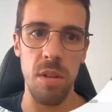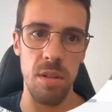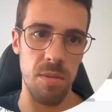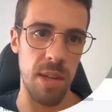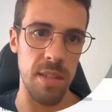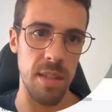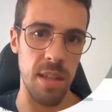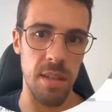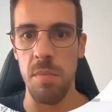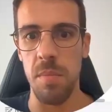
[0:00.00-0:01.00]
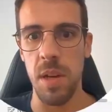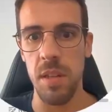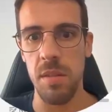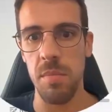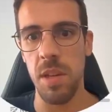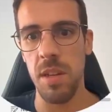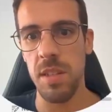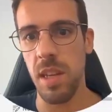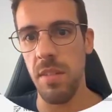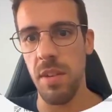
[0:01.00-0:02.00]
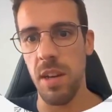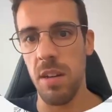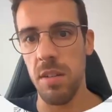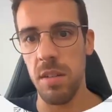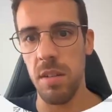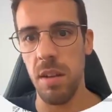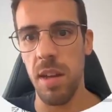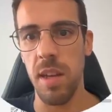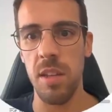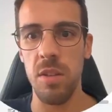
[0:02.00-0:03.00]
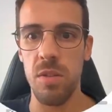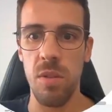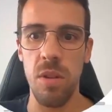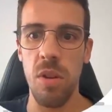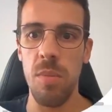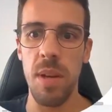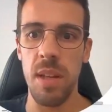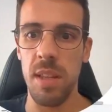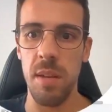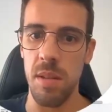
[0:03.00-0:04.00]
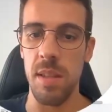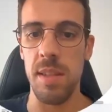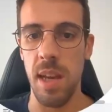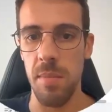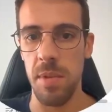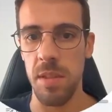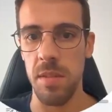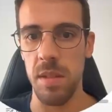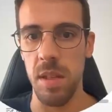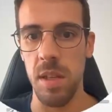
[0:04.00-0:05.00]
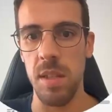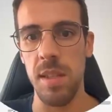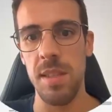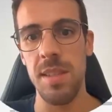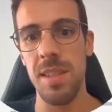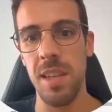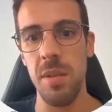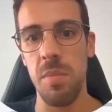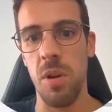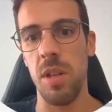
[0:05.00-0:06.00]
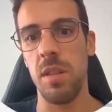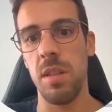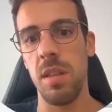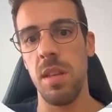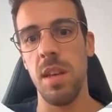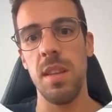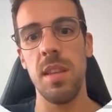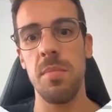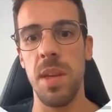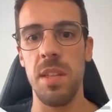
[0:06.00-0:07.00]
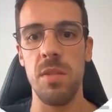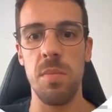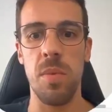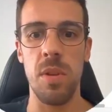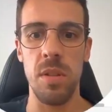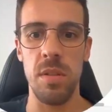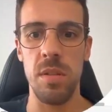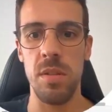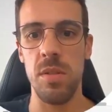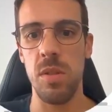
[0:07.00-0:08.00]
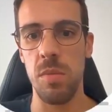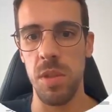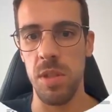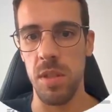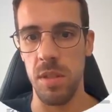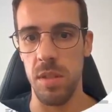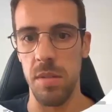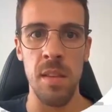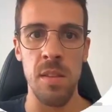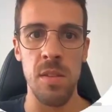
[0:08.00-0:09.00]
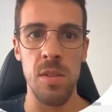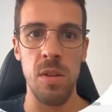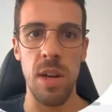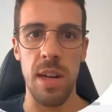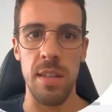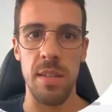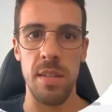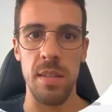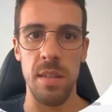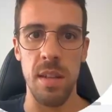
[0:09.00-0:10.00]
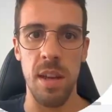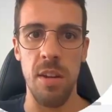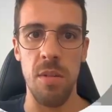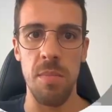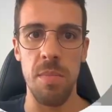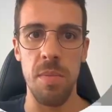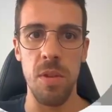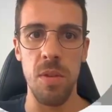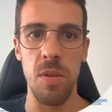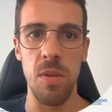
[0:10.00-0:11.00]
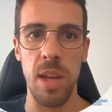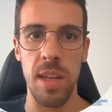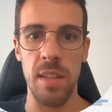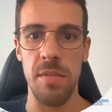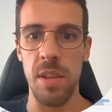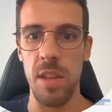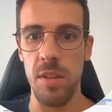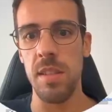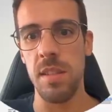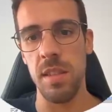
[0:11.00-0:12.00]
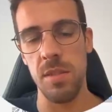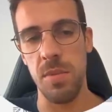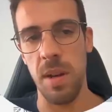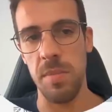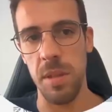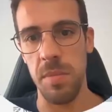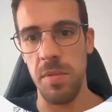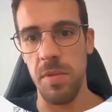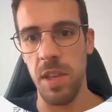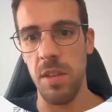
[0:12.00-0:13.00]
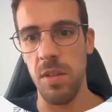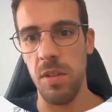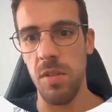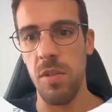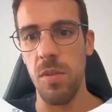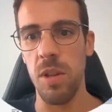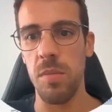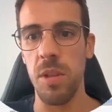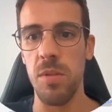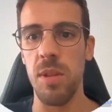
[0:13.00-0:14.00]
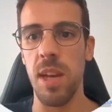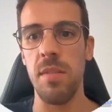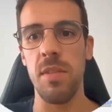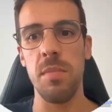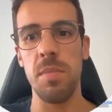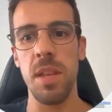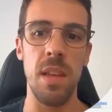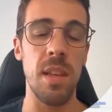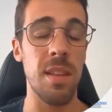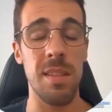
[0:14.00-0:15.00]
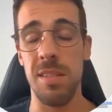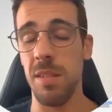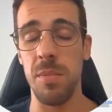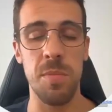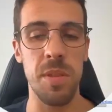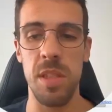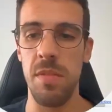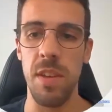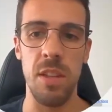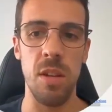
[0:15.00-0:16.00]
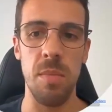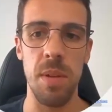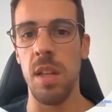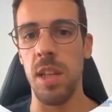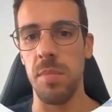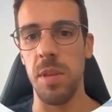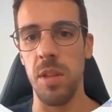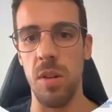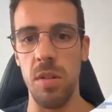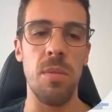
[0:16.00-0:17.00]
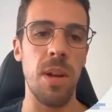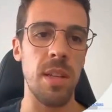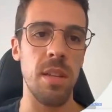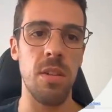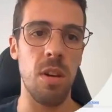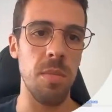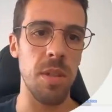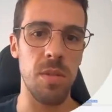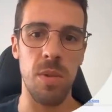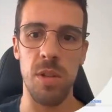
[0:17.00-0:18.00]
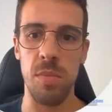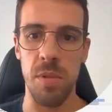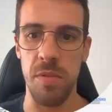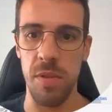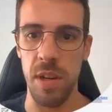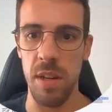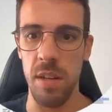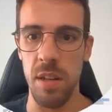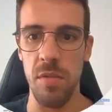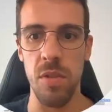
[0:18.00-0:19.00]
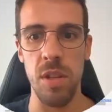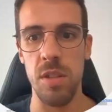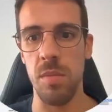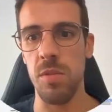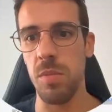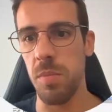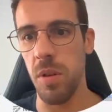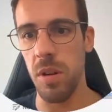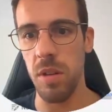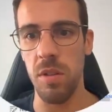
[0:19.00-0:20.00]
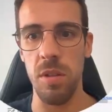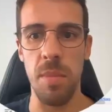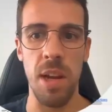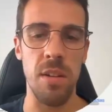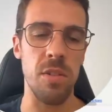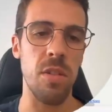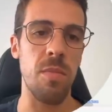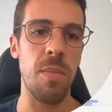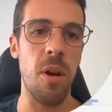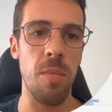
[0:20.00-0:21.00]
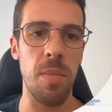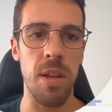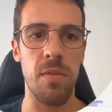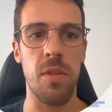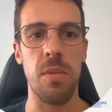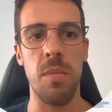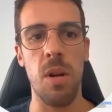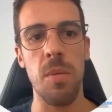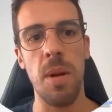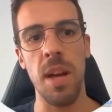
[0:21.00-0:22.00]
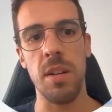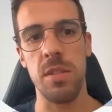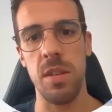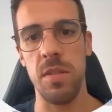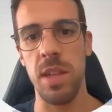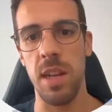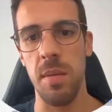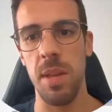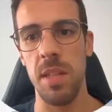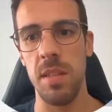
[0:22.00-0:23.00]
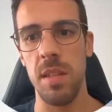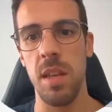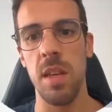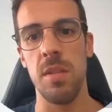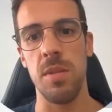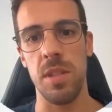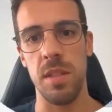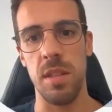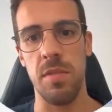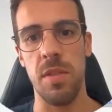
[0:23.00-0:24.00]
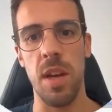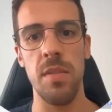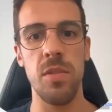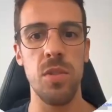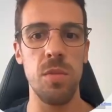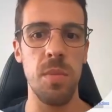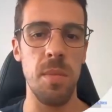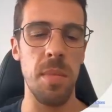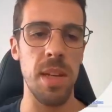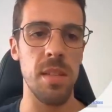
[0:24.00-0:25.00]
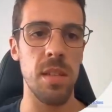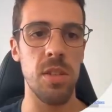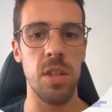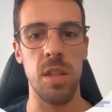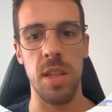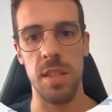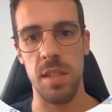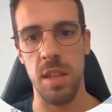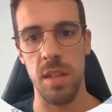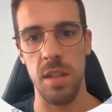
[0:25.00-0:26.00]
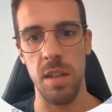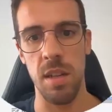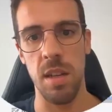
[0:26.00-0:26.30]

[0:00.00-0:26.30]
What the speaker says: and tries again. But because I have a counter, I can control how many times this happens. This is the key point, and it makes support so much easier. So guys, I hope you liked the video. This wraps up the video. If you want me to dive deeply in some specific topic, let me know. Write in the comments what you prefer. If you need some support on Microsoft Power Platform or Microsoft Dynamics 365, shoot me a message and let's talk.